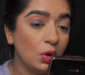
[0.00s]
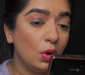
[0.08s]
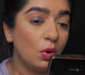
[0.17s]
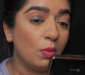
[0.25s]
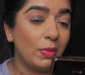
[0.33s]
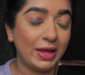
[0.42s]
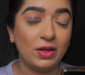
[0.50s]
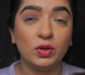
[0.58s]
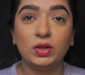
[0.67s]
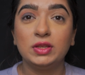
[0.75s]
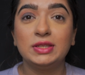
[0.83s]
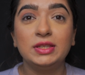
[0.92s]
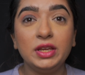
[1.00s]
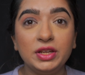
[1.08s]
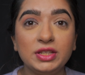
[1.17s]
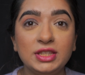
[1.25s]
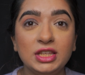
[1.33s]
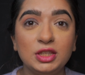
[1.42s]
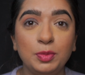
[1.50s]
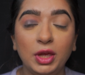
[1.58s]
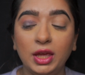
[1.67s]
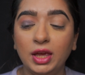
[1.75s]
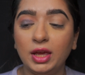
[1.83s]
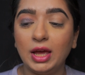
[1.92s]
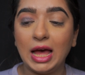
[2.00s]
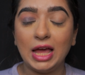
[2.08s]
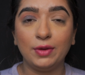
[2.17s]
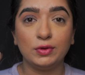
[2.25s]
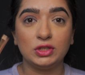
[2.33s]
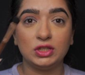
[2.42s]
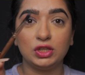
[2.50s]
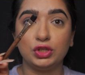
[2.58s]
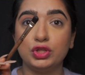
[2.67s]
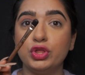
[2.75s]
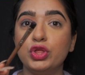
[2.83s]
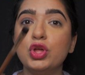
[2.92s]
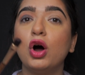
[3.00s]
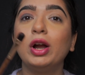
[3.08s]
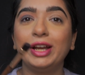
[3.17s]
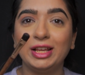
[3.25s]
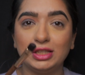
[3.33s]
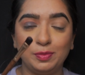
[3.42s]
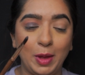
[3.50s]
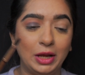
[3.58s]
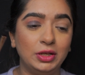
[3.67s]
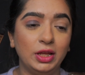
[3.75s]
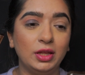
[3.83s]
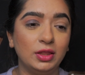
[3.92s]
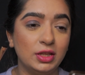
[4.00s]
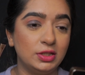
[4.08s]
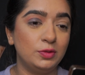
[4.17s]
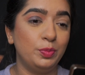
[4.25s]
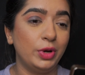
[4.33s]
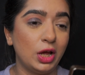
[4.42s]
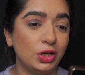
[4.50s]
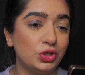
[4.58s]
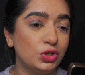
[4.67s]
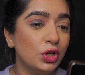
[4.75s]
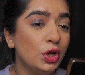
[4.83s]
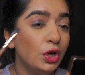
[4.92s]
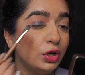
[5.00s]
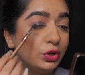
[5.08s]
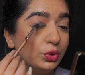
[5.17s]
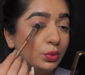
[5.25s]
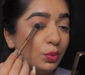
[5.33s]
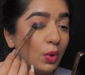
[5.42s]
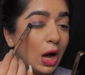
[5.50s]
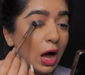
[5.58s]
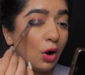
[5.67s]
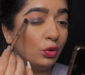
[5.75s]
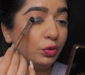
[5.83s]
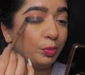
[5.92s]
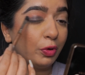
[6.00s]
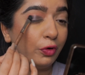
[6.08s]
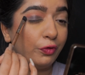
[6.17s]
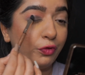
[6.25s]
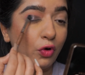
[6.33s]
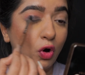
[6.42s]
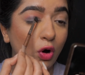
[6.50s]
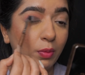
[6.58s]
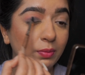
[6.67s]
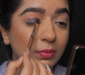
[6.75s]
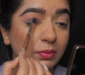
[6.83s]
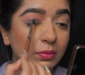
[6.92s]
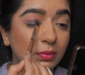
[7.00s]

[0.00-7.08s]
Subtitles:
Oh my god, seriously speaking, I was not expecting this brush to outperform.